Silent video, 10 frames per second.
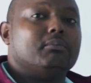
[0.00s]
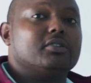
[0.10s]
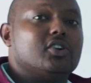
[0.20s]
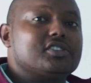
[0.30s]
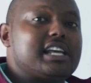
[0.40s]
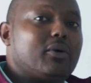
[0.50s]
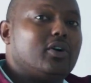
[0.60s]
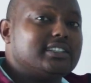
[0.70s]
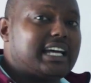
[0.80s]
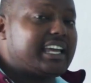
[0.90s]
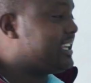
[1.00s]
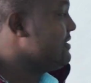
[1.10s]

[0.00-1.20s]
Because I want to